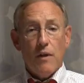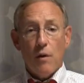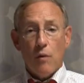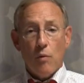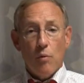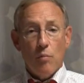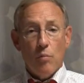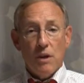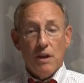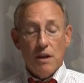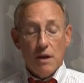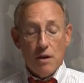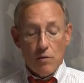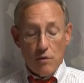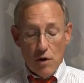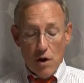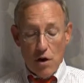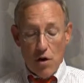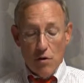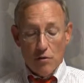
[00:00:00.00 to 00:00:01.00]
There will be
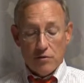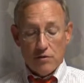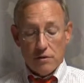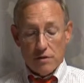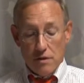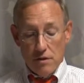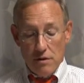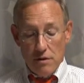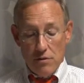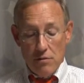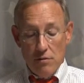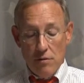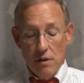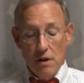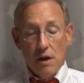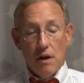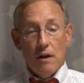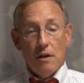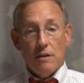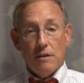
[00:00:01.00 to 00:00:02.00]
no cost to you
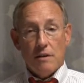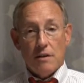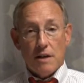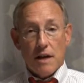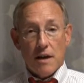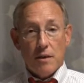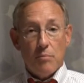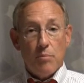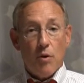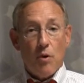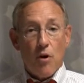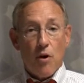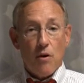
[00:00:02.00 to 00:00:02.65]
to take